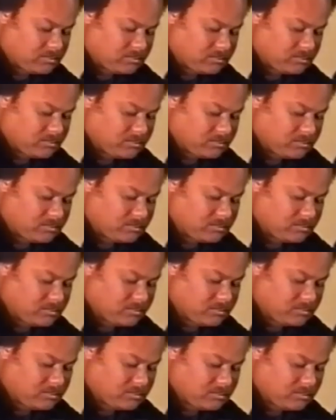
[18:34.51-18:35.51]

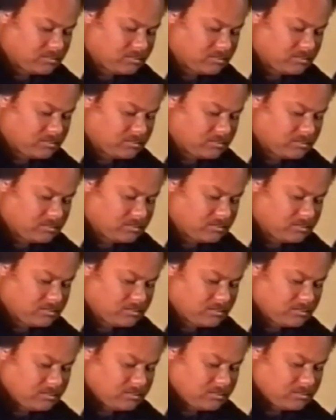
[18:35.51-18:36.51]

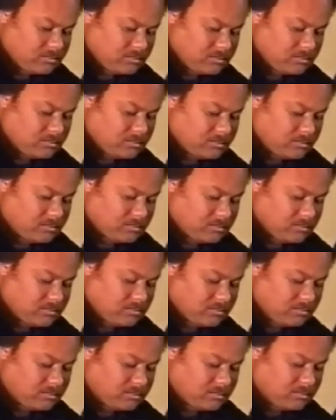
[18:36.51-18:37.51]

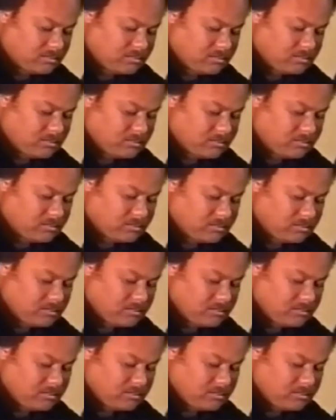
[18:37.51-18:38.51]

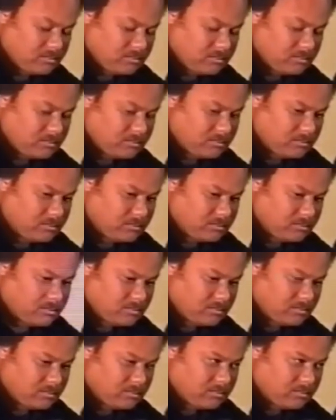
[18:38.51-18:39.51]

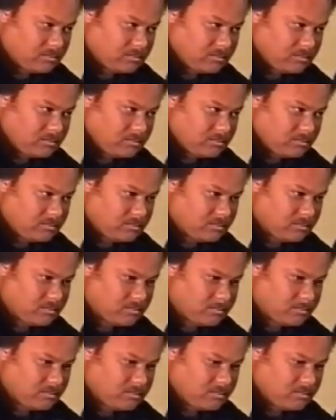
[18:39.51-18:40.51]

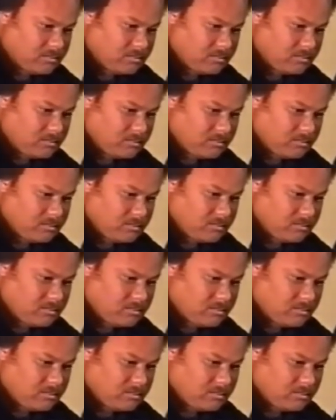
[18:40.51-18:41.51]

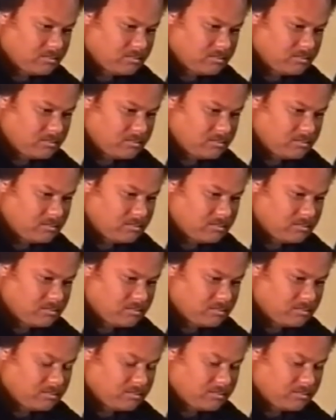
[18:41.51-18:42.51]
This person isn't speaking.